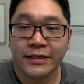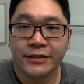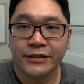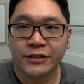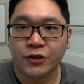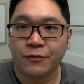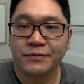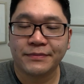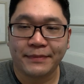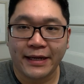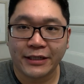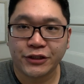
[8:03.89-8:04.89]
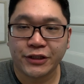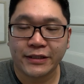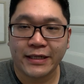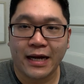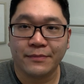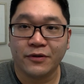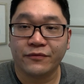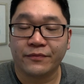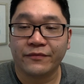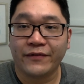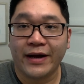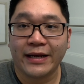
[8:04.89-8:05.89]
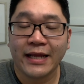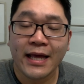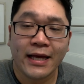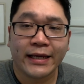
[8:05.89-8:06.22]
Soap Splash combo from Fine